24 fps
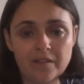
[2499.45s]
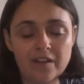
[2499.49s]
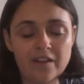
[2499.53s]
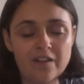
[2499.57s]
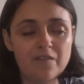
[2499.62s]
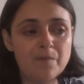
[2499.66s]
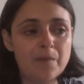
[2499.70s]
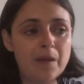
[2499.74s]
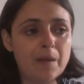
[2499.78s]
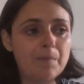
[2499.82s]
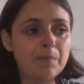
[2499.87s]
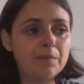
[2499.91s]

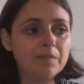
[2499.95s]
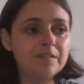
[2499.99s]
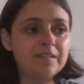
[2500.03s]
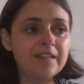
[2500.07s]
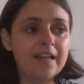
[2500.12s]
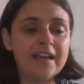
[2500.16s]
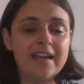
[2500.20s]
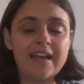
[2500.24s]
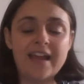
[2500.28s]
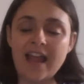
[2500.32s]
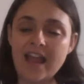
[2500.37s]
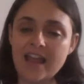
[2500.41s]
If people
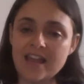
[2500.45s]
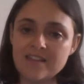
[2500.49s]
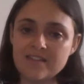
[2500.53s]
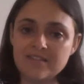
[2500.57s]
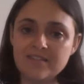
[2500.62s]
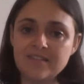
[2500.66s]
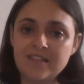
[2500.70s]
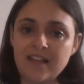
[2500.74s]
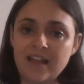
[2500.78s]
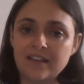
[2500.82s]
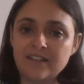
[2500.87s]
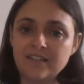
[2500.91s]
say, hey, the
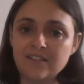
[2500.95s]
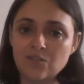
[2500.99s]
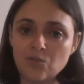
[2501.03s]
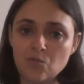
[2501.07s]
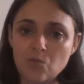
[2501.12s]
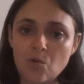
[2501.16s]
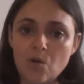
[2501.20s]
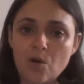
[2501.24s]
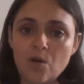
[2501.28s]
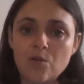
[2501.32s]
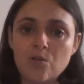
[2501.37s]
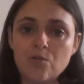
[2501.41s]
status
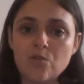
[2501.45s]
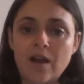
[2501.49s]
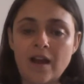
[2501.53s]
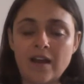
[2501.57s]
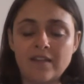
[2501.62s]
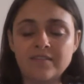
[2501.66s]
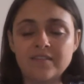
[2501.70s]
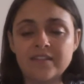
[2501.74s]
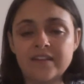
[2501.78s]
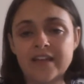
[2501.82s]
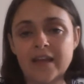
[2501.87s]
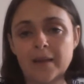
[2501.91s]
quo
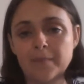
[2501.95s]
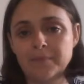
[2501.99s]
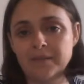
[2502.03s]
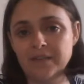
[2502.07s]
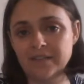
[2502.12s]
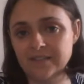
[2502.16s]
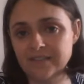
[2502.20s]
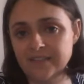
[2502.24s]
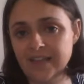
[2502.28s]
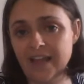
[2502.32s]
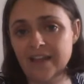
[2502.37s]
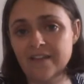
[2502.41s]
hasn't kept
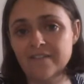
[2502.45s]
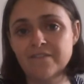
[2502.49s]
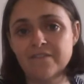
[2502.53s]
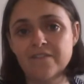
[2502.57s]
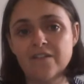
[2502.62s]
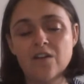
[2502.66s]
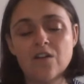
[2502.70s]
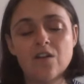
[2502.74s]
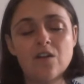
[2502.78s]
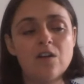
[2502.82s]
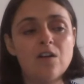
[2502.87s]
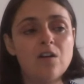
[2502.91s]
us safe,
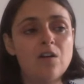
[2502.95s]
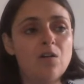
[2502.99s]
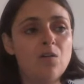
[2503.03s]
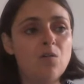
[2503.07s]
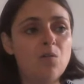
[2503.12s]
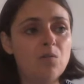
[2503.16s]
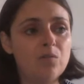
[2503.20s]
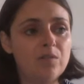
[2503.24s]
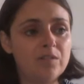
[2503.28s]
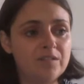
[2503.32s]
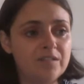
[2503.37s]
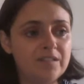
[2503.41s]

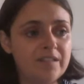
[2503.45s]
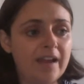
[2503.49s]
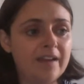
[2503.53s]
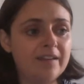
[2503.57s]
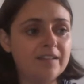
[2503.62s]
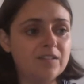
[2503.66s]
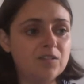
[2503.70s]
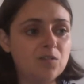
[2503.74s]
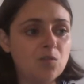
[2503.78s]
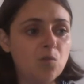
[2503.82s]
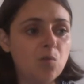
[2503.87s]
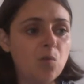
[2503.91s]
or the
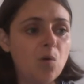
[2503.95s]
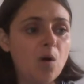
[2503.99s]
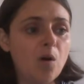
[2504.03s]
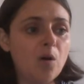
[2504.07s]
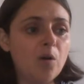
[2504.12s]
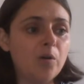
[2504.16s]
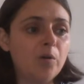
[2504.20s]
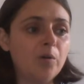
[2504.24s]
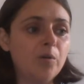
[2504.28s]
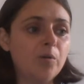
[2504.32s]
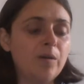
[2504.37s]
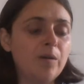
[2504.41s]
status
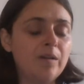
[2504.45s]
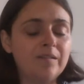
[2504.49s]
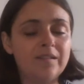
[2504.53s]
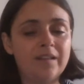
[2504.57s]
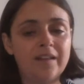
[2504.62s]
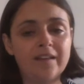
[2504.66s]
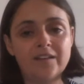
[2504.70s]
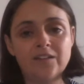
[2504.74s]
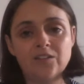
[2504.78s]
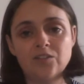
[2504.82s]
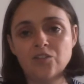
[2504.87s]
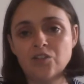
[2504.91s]
quo has
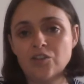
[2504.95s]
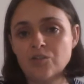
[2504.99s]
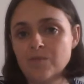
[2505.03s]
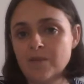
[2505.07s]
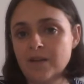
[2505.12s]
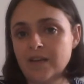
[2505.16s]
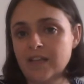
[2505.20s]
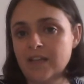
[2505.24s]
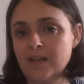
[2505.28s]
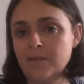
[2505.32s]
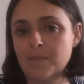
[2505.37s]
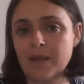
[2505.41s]
let in too
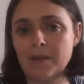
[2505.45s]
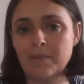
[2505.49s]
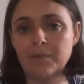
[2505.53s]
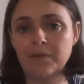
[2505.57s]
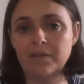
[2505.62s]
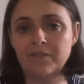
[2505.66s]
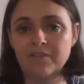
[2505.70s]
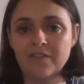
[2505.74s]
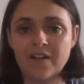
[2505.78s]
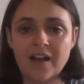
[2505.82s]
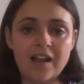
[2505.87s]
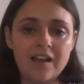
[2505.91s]
many people
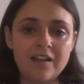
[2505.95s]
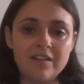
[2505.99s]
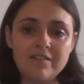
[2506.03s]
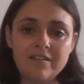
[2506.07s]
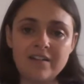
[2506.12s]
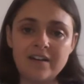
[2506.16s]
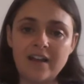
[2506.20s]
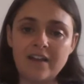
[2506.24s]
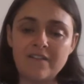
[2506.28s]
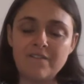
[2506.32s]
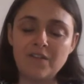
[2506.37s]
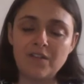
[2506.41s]
of color
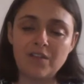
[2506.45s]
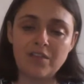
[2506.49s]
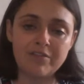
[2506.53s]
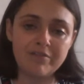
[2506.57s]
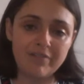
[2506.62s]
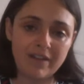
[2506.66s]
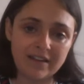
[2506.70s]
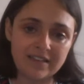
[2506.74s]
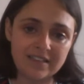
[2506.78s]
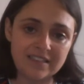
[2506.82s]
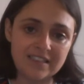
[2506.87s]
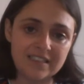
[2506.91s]
and I feel
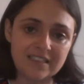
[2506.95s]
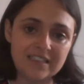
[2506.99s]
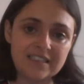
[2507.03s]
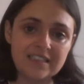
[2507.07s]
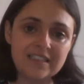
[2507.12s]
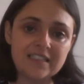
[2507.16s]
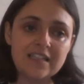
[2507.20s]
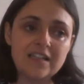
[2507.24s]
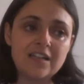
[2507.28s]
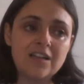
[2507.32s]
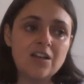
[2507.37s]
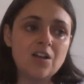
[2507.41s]
threatened,
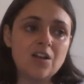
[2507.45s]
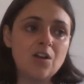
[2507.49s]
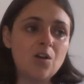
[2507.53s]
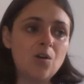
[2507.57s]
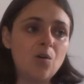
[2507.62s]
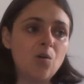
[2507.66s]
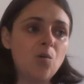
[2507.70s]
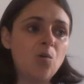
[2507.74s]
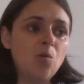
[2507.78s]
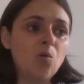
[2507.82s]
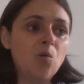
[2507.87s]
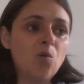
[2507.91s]

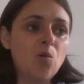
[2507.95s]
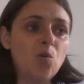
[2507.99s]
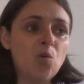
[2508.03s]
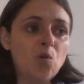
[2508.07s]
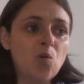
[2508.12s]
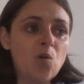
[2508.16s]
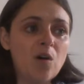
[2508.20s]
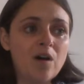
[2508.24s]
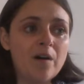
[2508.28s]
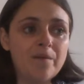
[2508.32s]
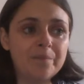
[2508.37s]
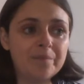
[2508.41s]

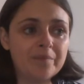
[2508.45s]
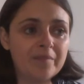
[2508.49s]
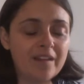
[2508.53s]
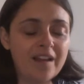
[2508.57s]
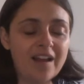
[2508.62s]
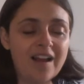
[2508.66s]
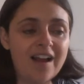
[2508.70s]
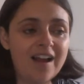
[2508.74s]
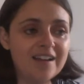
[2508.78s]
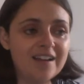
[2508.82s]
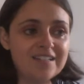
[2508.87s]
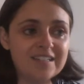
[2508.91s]
or
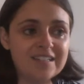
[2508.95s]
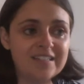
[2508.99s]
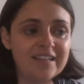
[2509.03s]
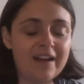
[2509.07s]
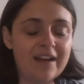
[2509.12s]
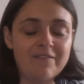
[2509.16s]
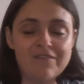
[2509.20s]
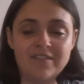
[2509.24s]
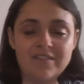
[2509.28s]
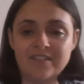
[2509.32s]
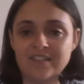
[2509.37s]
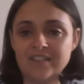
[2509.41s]
I just
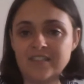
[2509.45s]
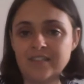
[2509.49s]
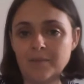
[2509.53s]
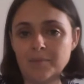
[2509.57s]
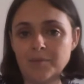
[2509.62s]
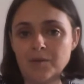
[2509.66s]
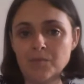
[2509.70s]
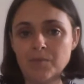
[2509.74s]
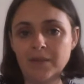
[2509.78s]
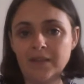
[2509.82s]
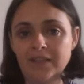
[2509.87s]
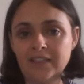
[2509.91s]
have the
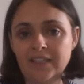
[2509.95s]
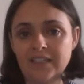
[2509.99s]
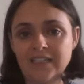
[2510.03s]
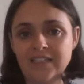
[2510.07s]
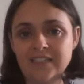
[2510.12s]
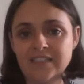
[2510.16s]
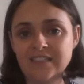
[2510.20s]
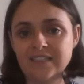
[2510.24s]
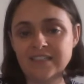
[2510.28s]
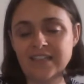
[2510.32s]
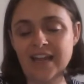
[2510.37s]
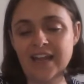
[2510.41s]
susceptibility
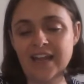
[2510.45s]
to